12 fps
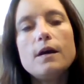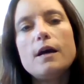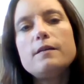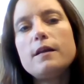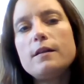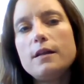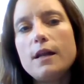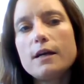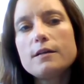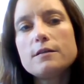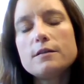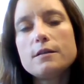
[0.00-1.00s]
And then the
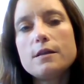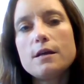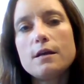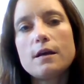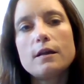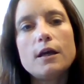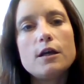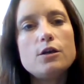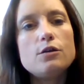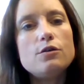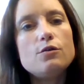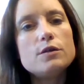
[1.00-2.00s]
next thing I'd like
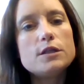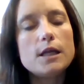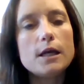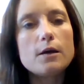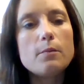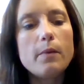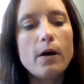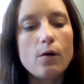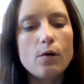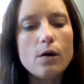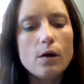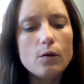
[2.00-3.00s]
you to do is think
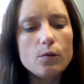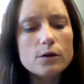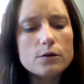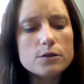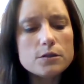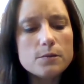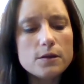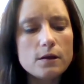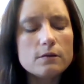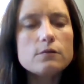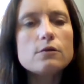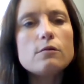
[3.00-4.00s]
about, what are some
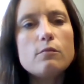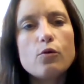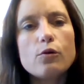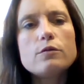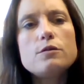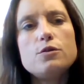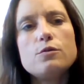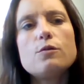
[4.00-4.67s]
things that are important to you?